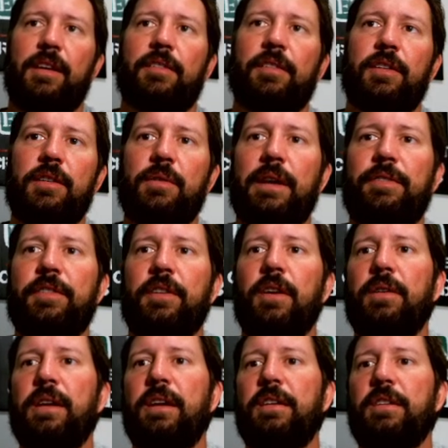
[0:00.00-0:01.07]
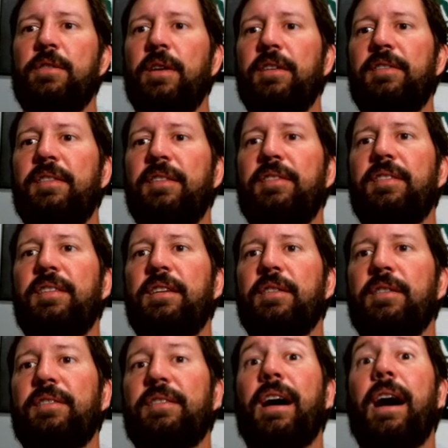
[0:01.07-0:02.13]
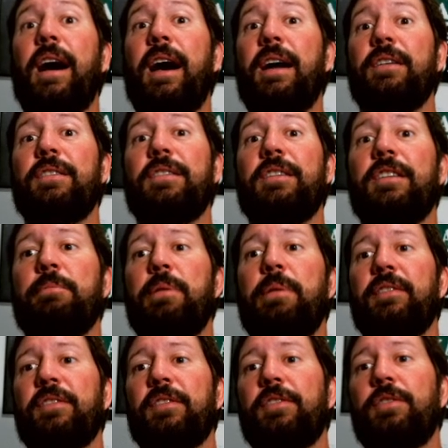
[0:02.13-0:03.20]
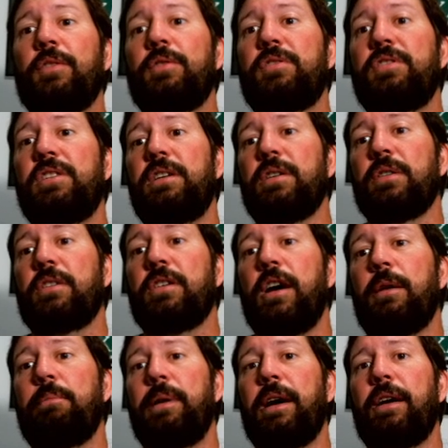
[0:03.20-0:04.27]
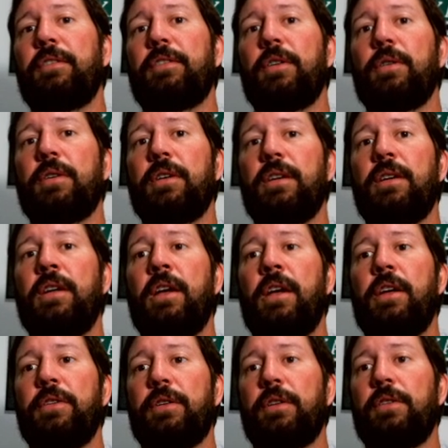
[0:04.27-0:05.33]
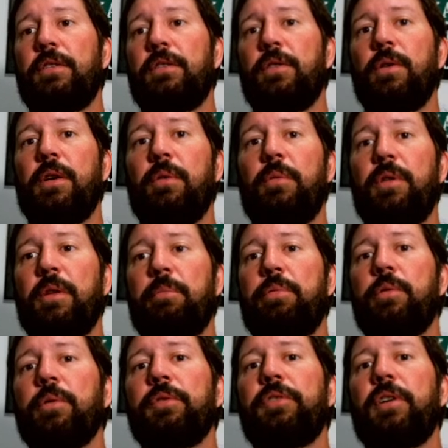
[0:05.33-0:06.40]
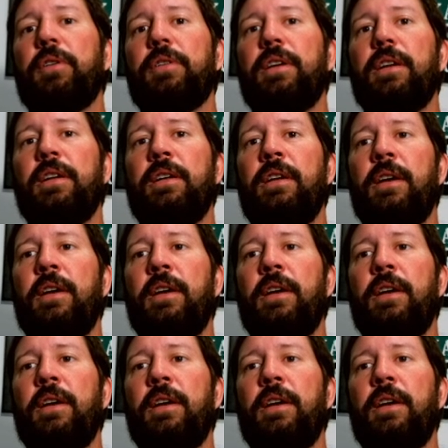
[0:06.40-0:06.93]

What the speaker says: So you would have to go get USDC or DAI, or you can deposit Sushi or Compound token. You can do it with a pool token.